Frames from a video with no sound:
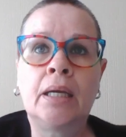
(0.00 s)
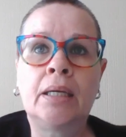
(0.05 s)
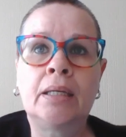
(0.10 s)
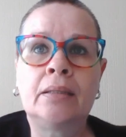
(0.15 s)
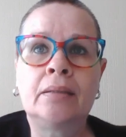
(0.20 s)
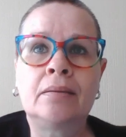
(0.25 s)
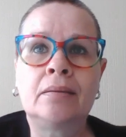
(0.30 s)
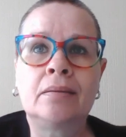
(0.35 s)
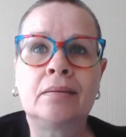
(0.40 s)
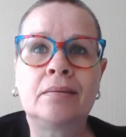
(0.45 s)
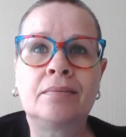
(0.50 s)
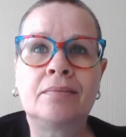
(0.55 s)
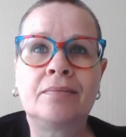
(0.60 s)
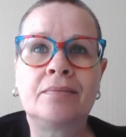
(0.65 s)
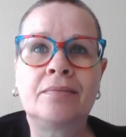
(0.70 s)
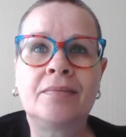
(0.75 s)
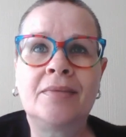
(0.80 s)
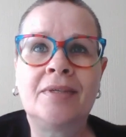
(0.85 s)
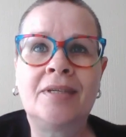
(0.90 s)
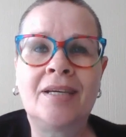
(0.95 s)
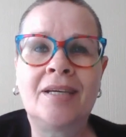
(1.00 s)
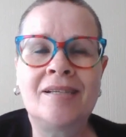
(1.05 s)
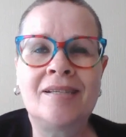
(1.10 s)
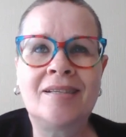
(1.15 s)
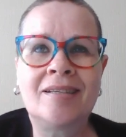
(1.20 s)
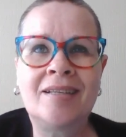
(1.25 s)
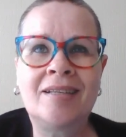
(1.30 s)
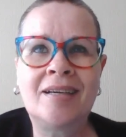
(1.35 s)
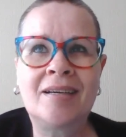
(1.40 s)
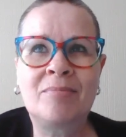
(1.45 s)
And
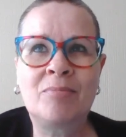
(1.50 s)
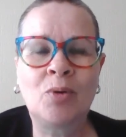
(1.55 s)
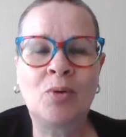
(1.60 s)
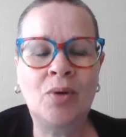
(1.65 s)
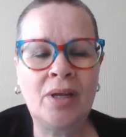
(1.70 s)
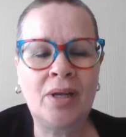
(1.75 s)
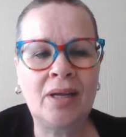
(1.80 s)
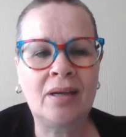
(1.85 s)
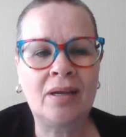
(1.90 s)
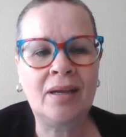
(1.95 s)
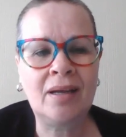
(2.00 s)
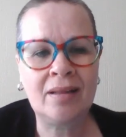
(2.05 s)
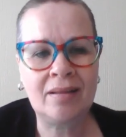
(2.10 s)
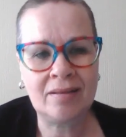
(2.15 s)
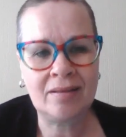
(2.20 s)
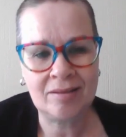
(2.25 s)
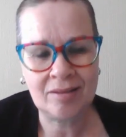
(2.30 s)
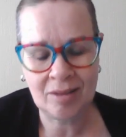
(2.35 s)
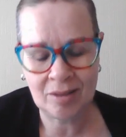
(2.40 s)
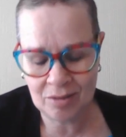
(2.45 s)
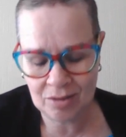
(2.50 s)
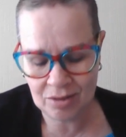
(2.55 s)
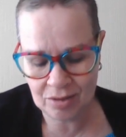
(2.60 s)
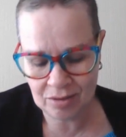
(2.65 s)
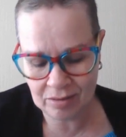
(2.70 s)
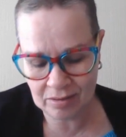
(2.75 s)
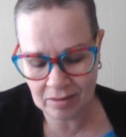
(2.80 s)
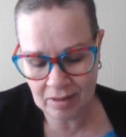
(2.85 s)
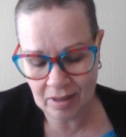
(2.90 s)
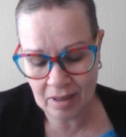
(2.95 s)
yesterday morning at the
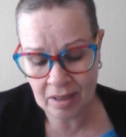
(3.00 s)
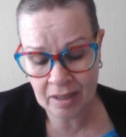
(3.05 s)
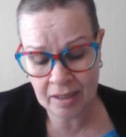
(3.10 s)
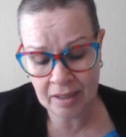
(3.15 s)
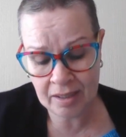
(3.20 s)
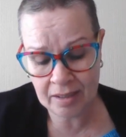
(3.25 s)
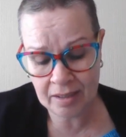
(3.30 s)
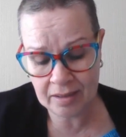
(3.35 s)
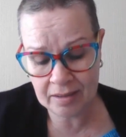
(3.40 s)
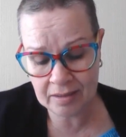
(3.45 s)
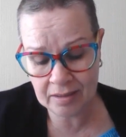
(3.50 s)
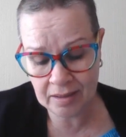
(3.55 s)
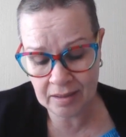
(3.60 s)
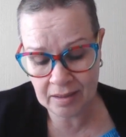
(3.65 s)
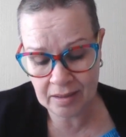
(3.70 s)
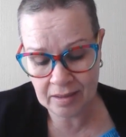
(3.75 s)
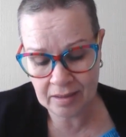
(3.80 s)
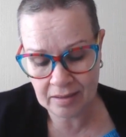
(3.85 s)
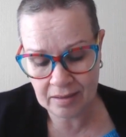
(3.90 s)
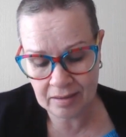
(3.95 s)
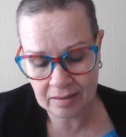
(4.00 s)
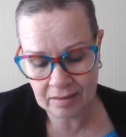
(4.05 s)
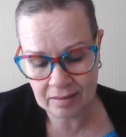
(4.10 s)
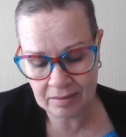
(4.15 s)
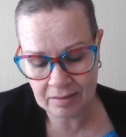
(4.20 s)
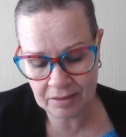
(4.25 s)
social, Heidi said,